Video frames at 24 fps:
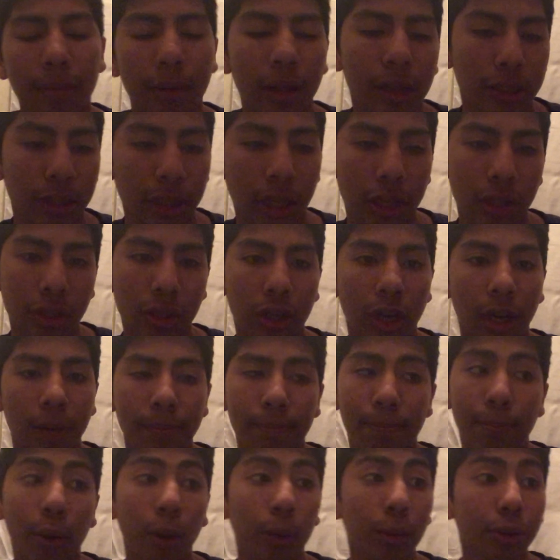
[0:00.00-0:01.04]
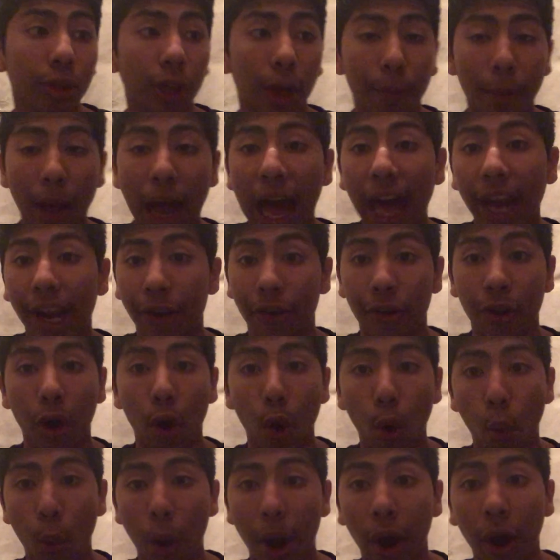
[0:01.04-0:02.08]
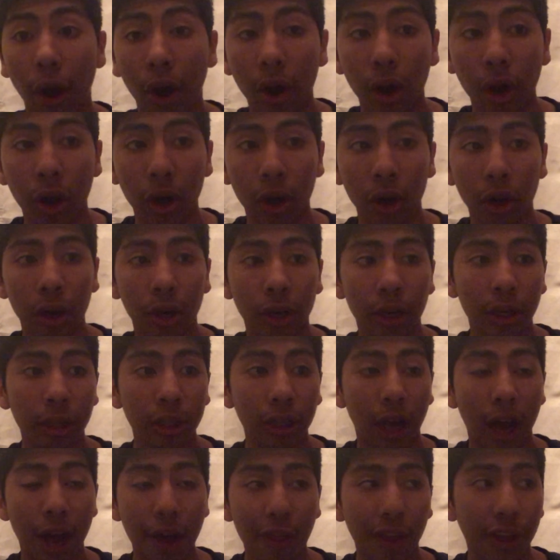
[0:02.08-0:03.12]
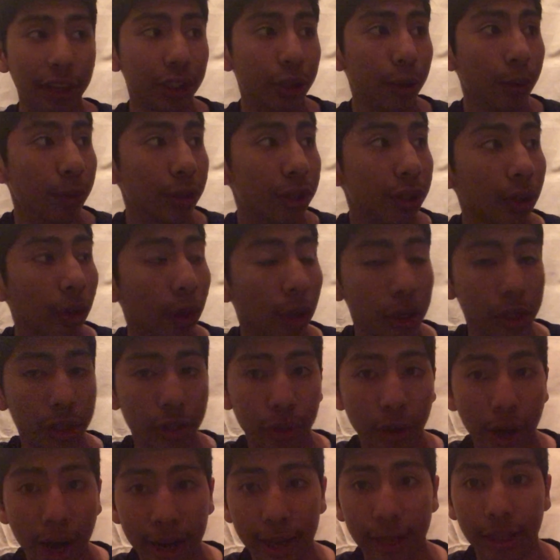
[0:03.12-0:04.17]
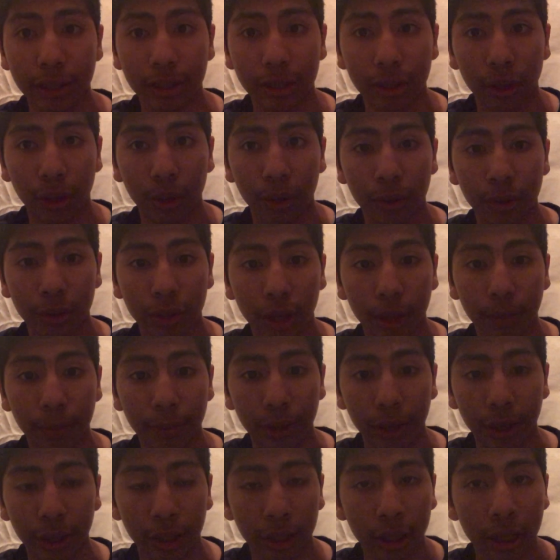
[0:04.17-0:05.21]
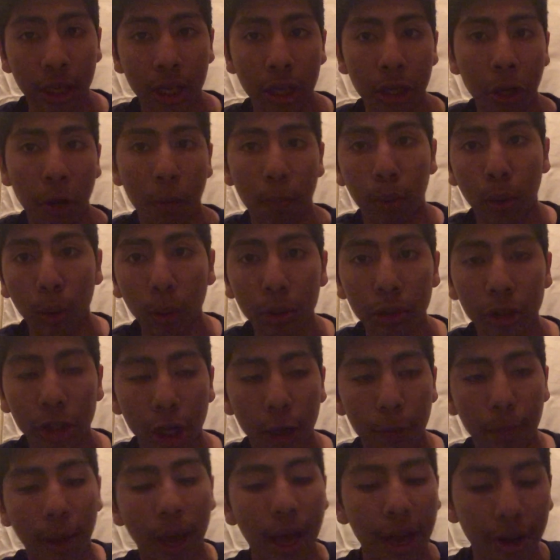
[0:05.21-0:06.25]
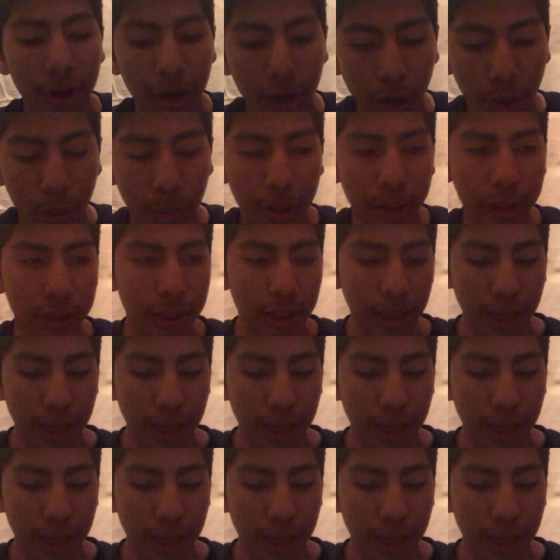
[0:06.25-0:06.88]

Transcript: Melisandre pulls up out of nowhere. I thought she was still on Dragonstone or something. Pulls up out of nowhere and